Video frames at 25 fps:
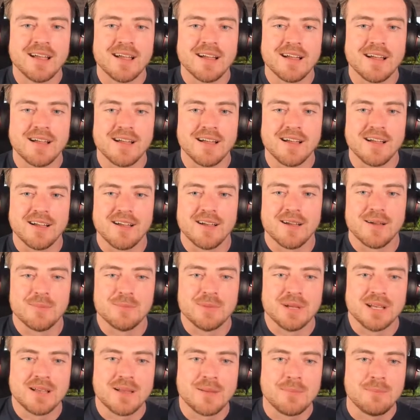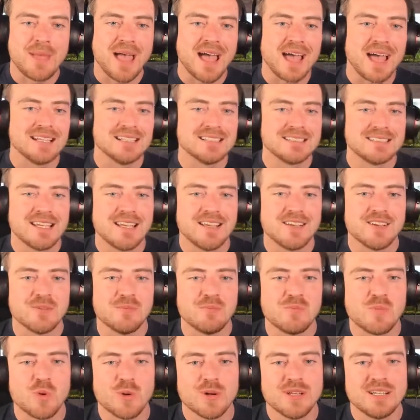Patty's saying good
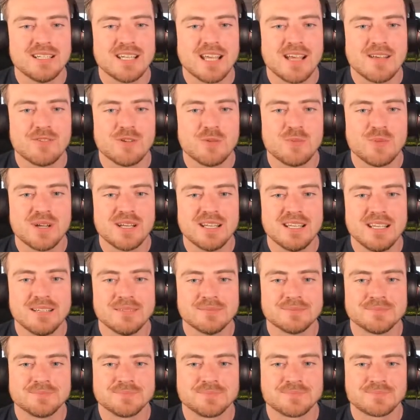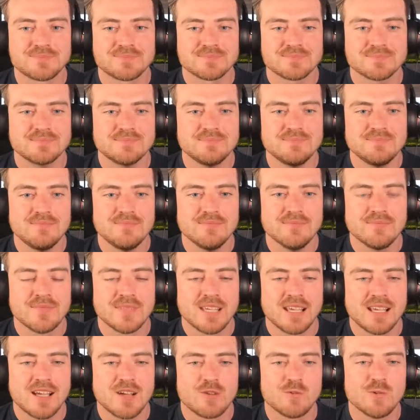morning to everybody.
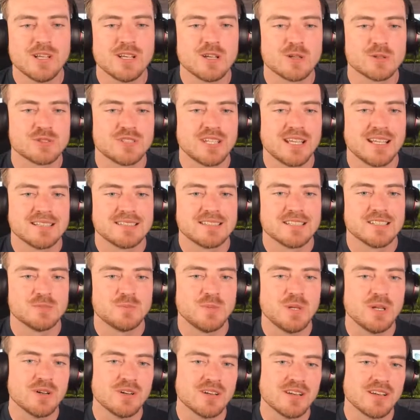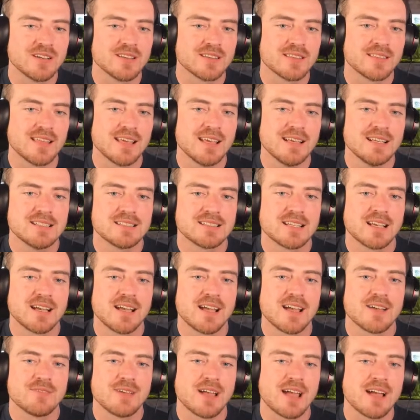Rico Stan says, Peter Gill, thanks. I
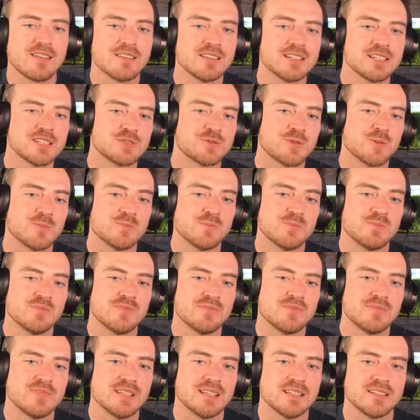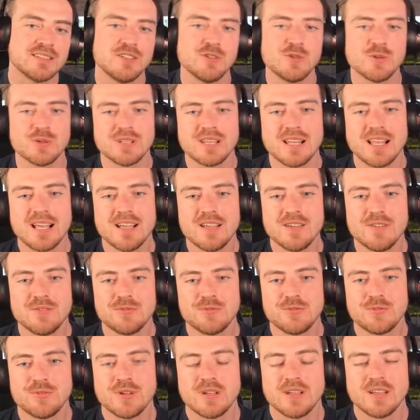have Alex from the Secret
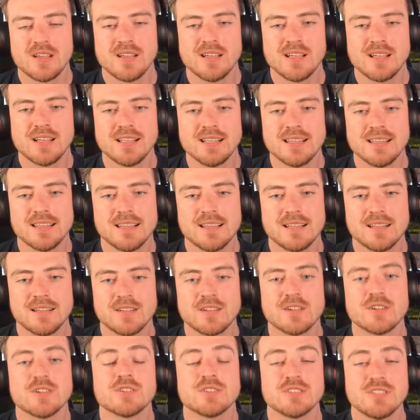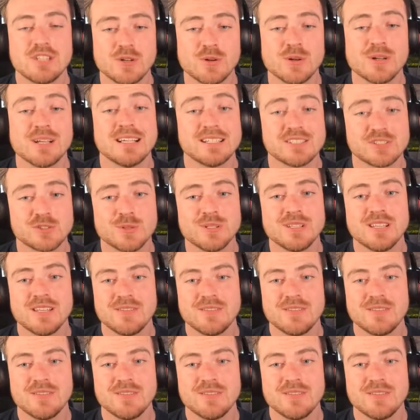Life or Secret History